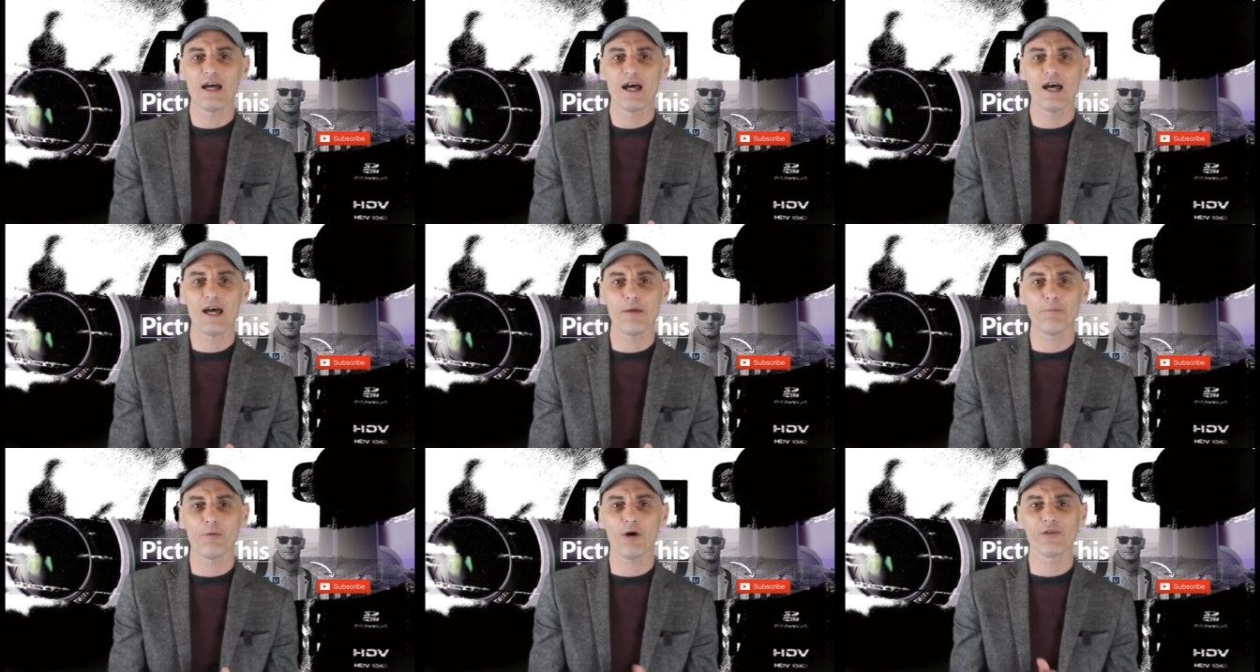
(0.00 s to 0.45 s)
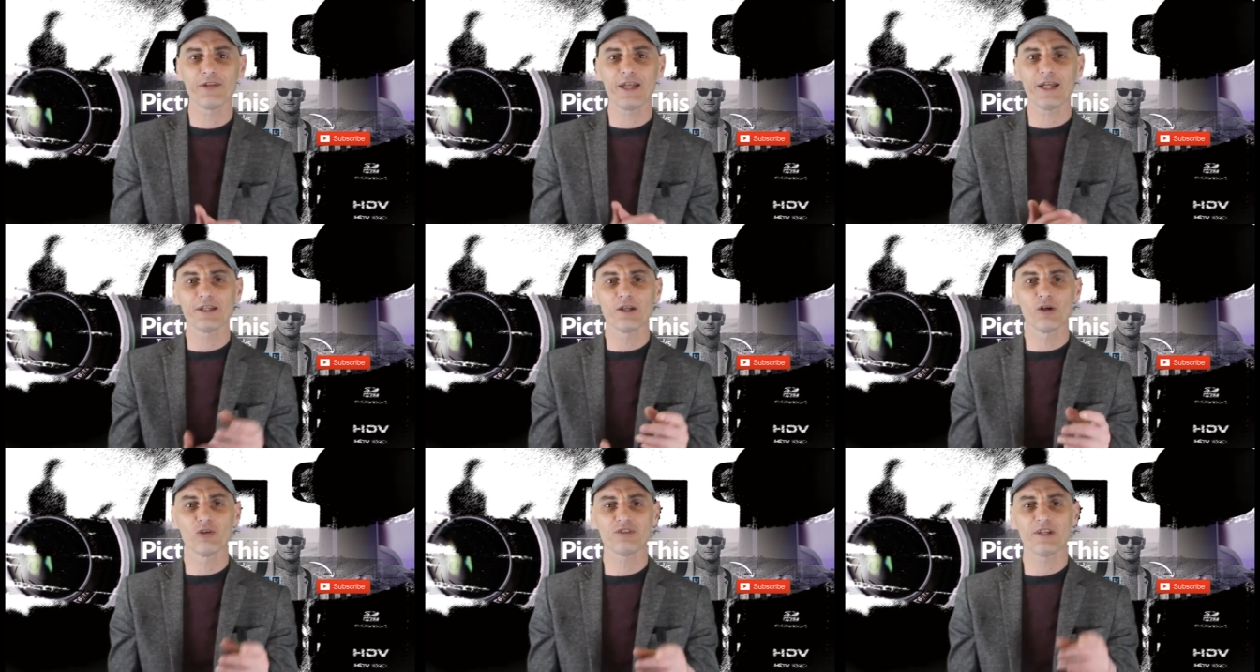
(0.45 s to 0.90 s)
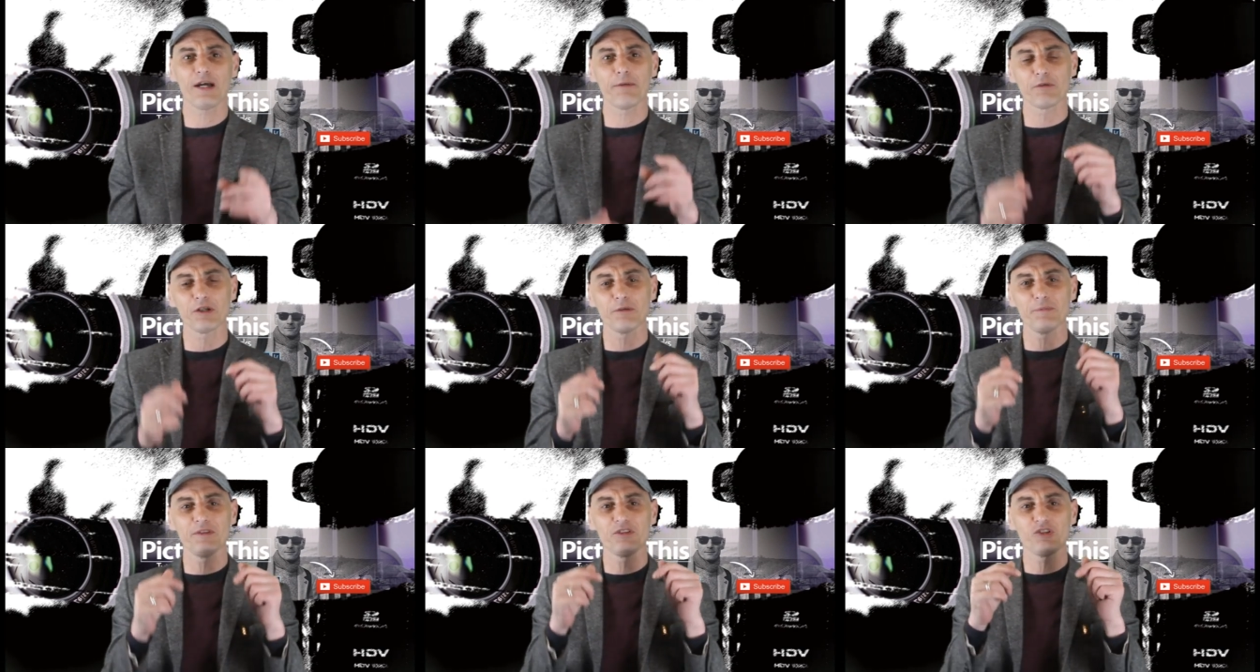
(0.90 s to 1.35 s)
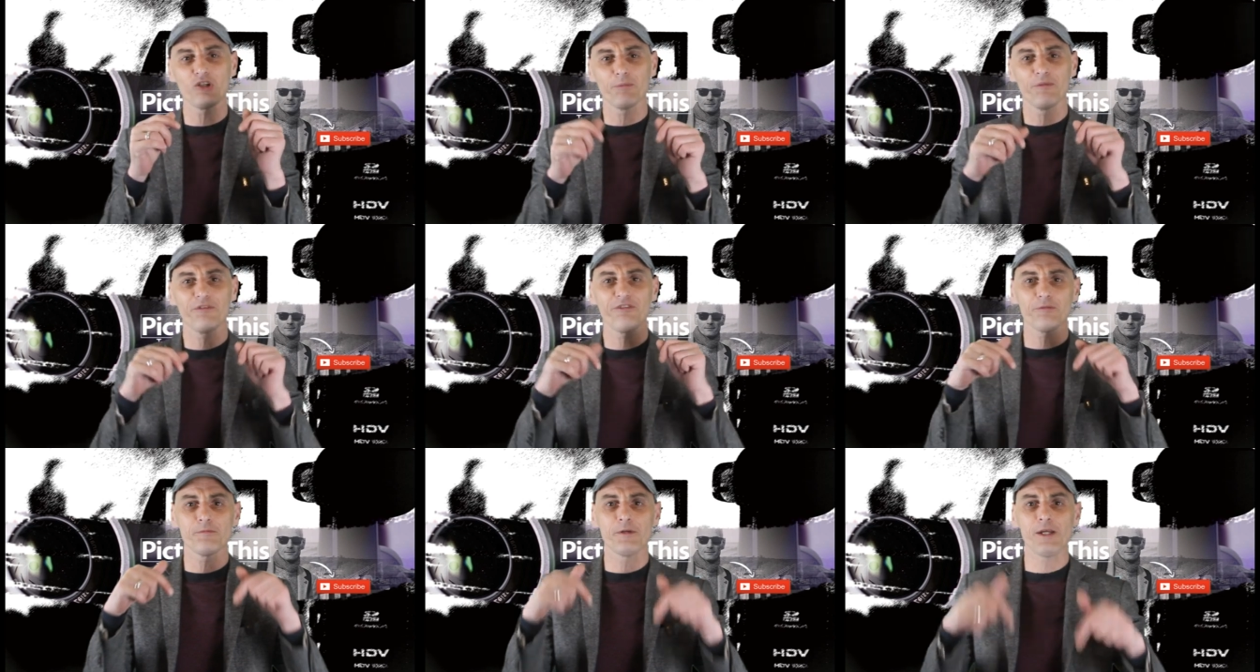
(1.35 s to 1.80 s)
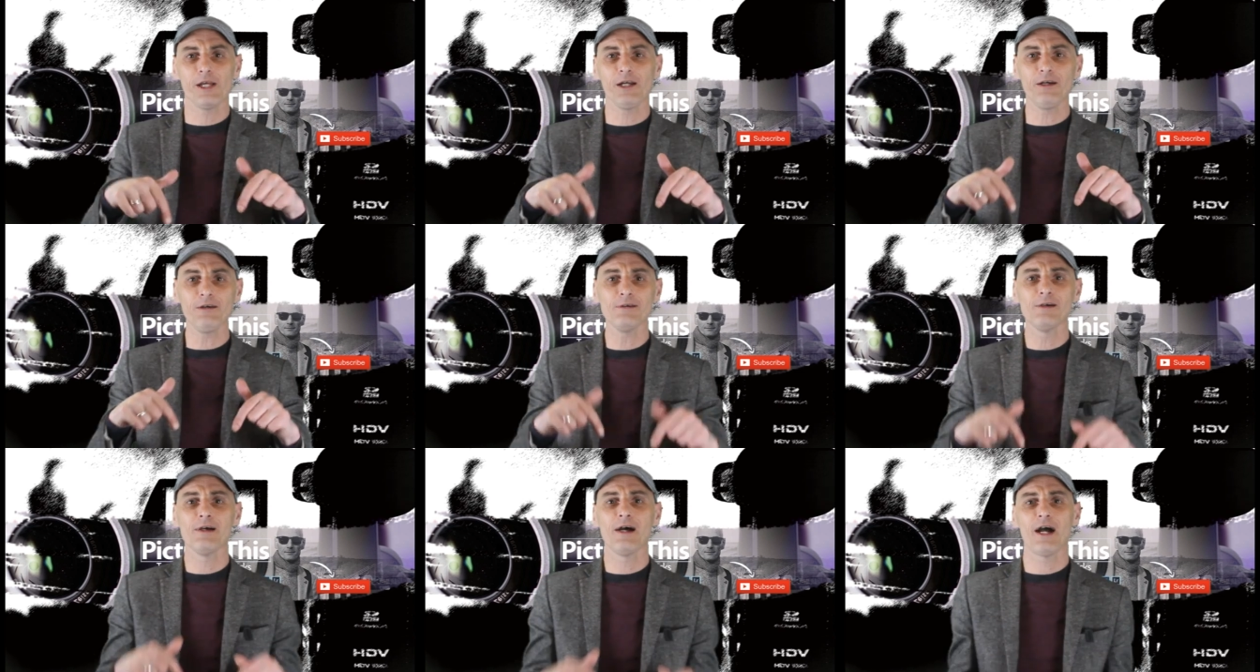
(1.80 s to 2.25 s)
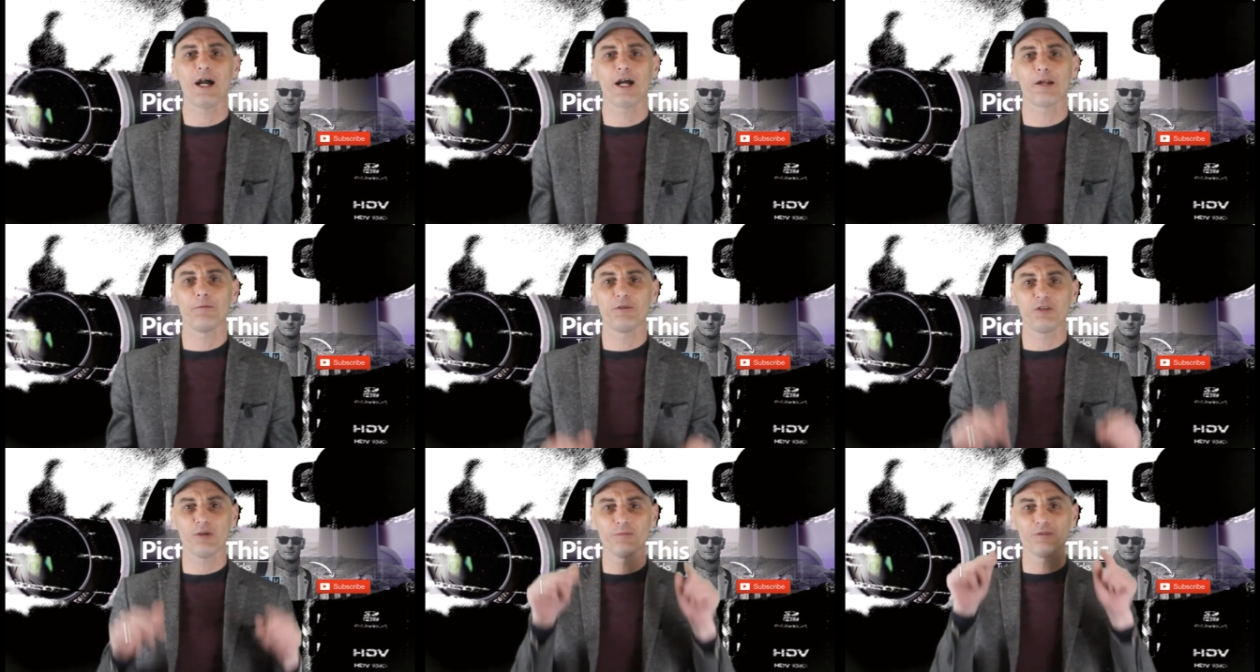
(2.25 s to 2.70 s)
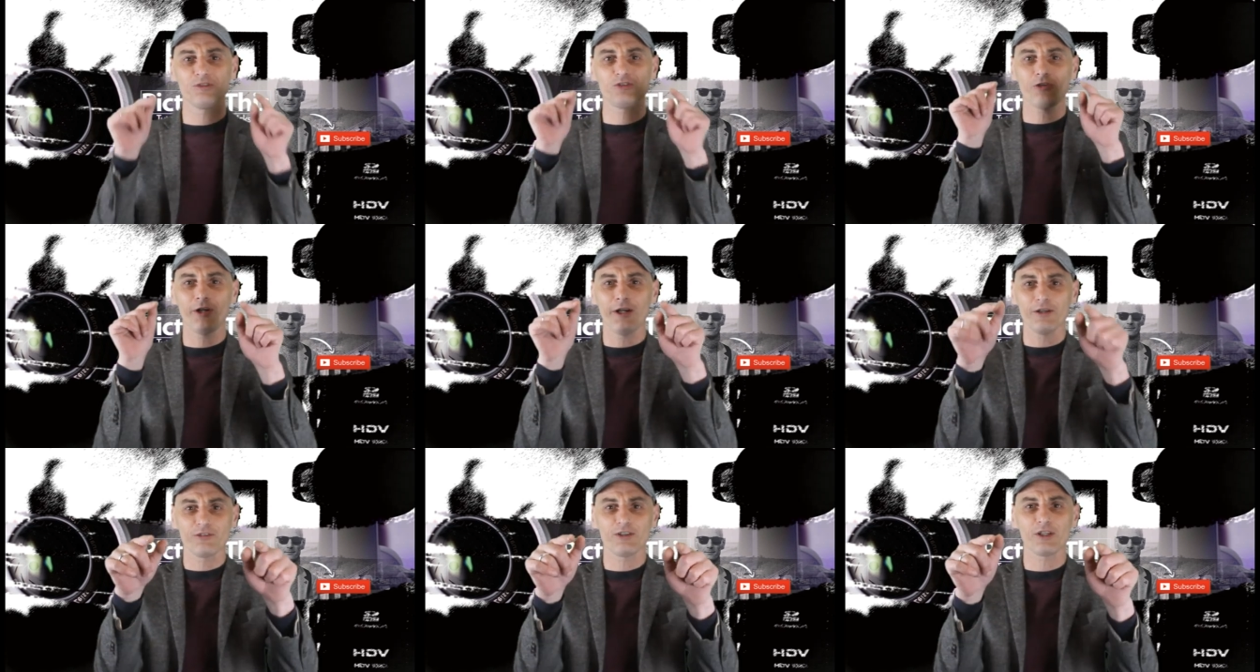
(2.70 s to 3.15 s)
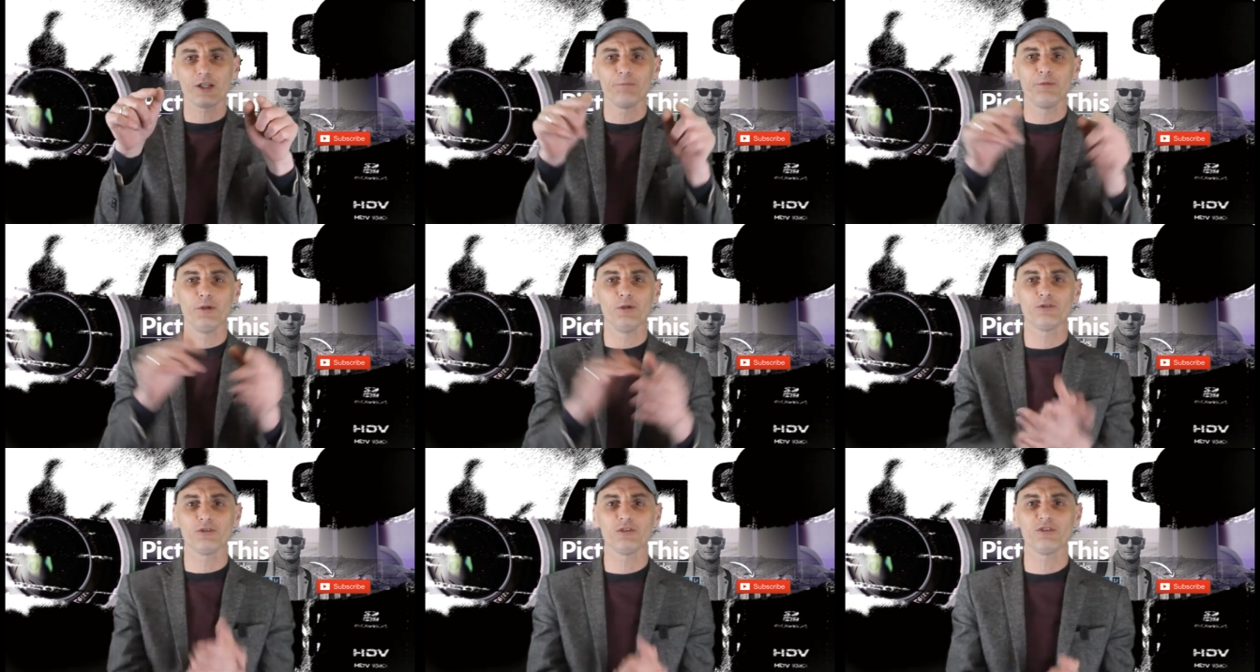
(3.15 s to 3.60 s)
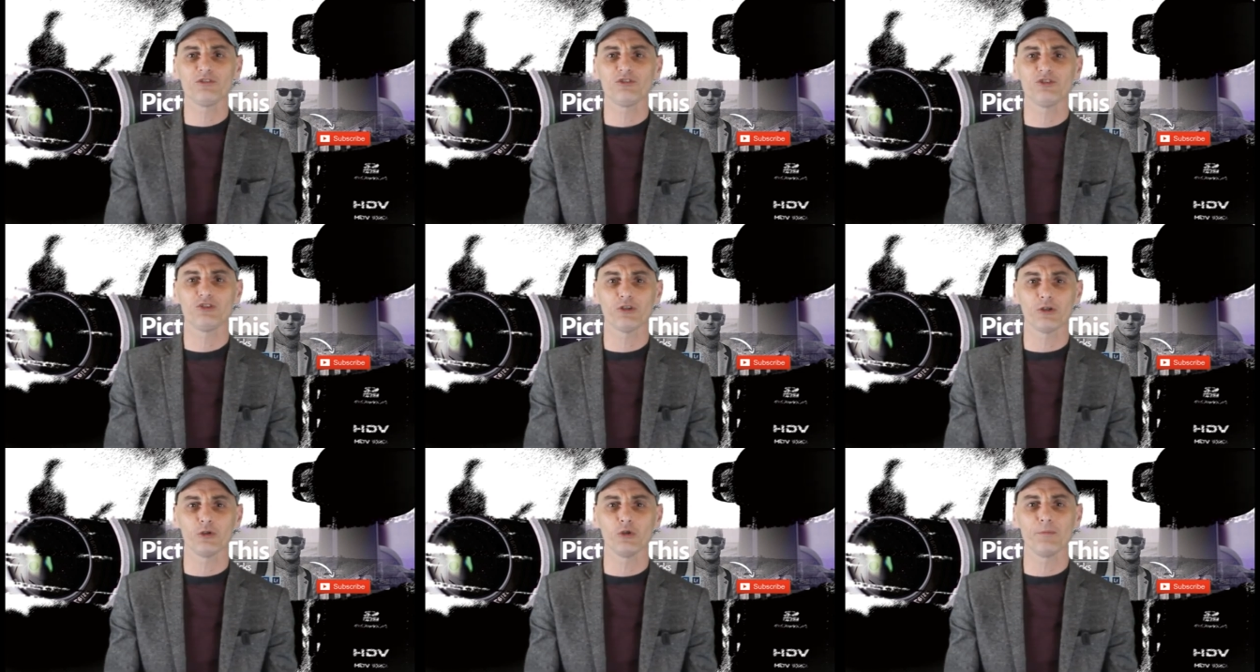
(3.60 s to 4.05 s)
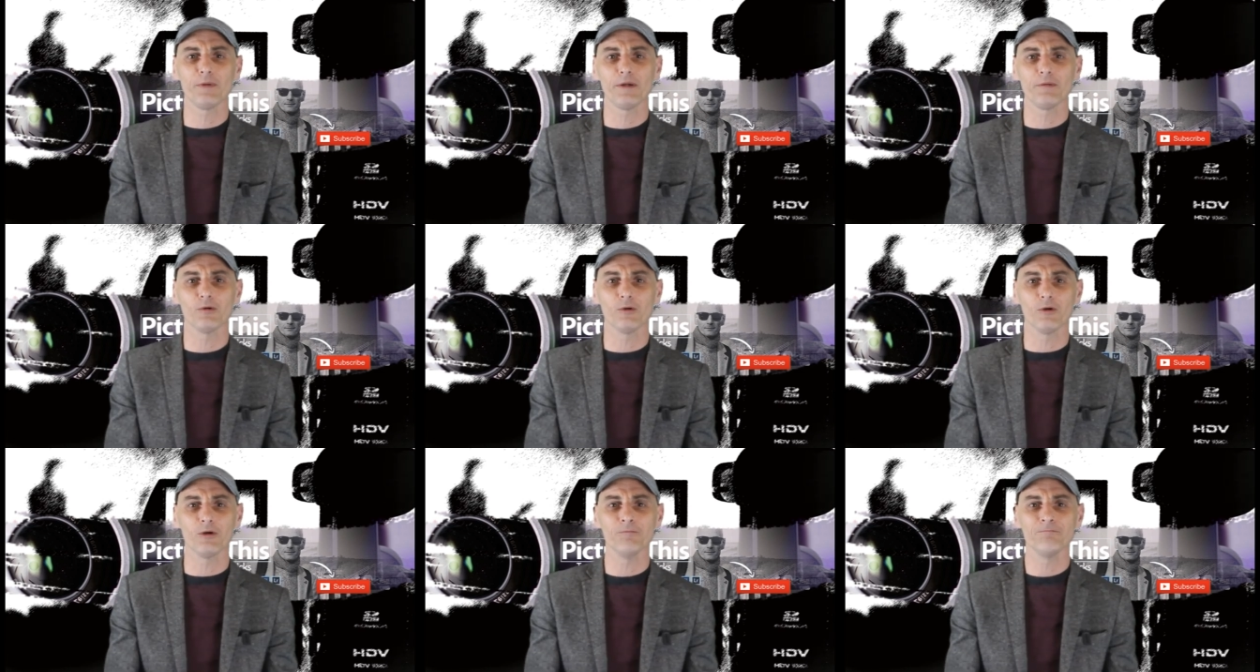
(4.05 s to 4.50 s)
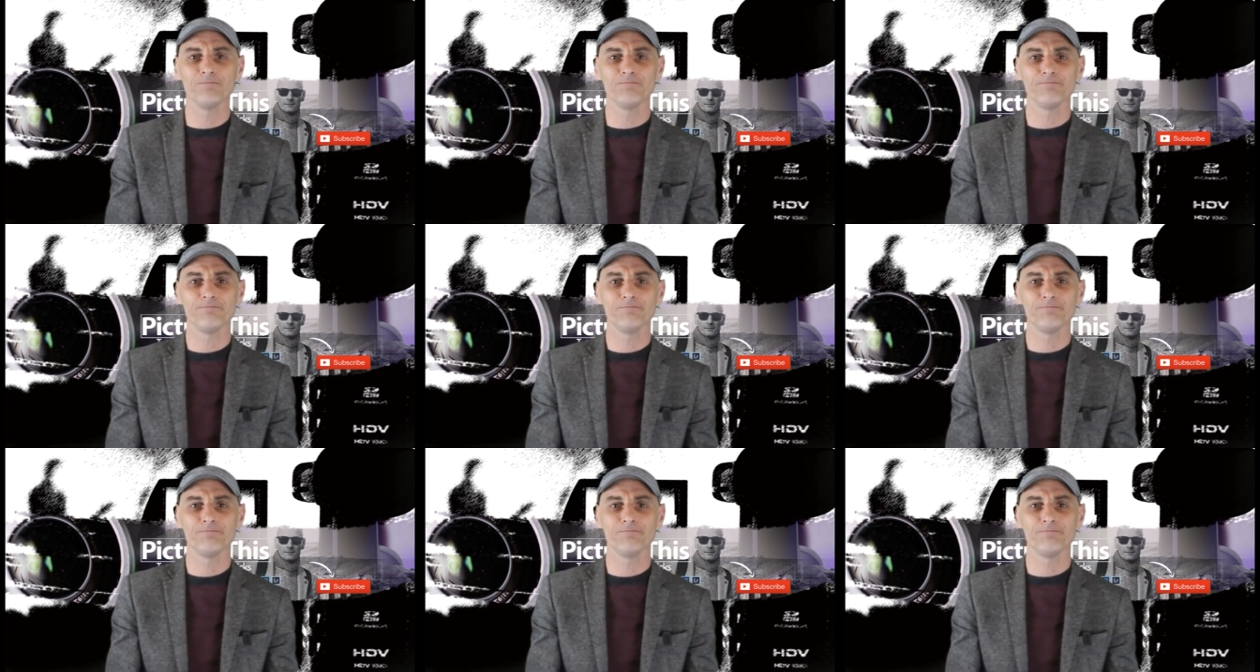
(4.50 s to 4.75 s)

Uh, but on that note, I'm going to be jumping from here. I'm going to be jumping straight onto the computer to show you a bit more.